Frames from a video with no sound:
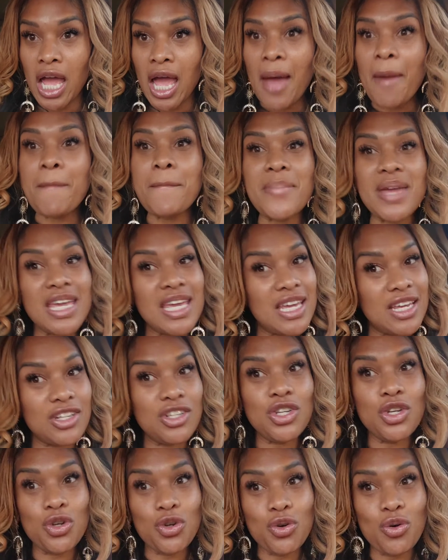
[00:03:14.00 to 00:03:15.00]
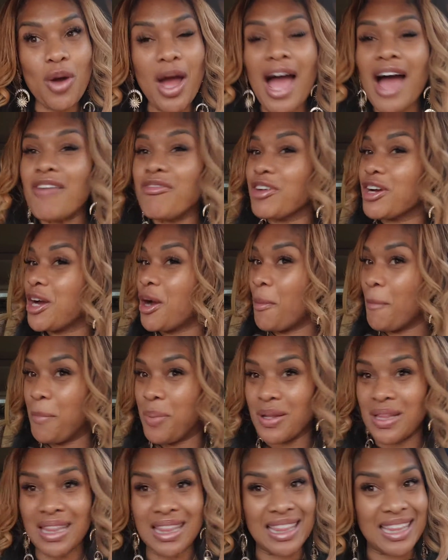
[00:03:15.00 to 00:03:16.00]
Me and you have a
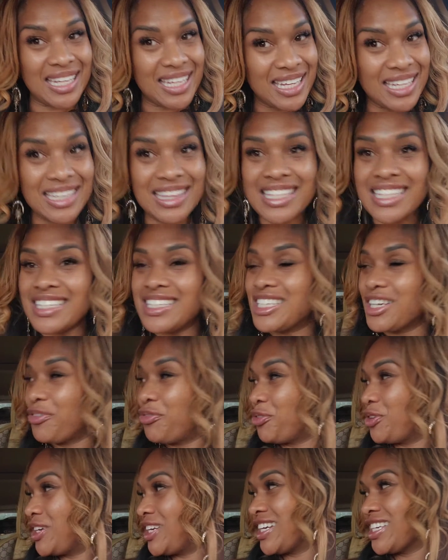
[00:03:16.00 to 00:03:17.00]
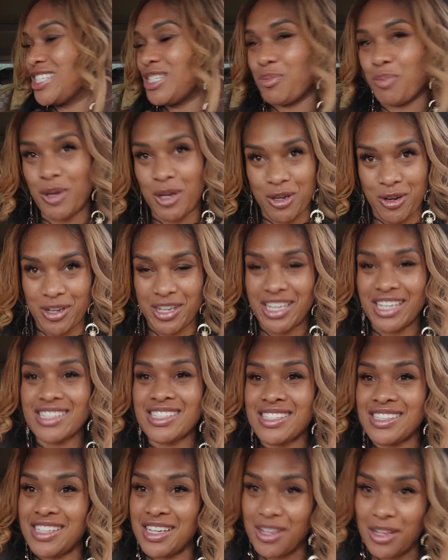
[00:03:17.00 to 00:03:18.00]
completely different experience
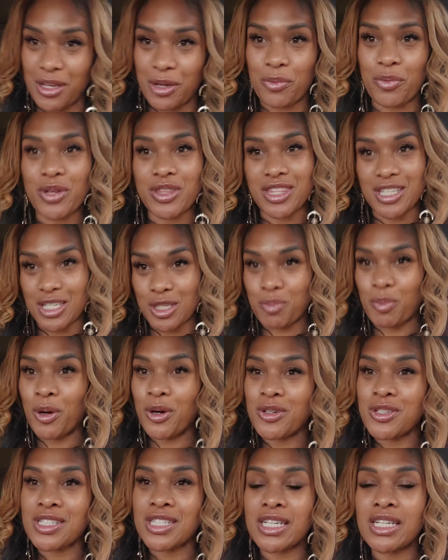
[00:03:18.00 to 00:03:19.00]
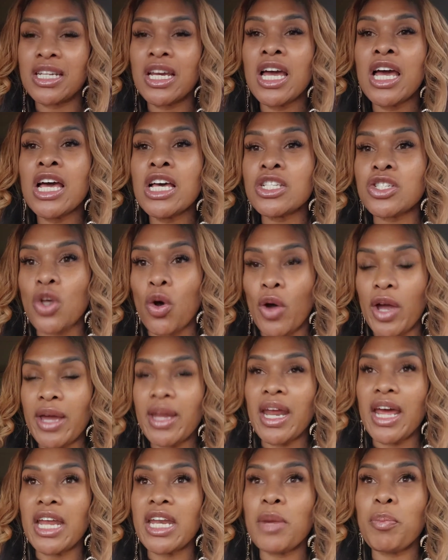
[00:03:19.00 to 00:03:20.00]
dealing with this person. So
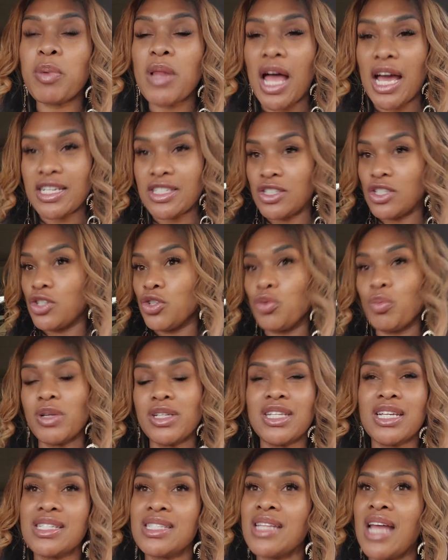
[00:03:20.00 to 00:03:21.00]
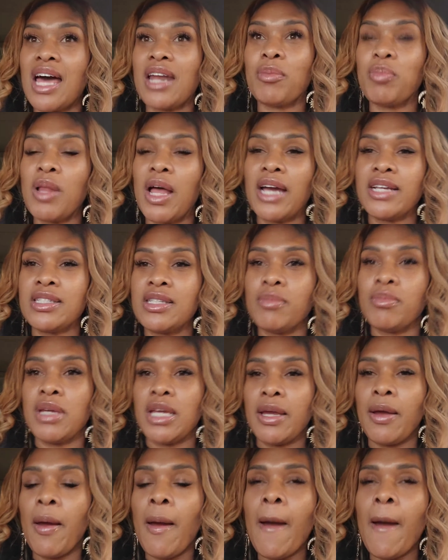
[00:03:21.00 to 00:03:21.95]
it applies to you, but does not apply to me.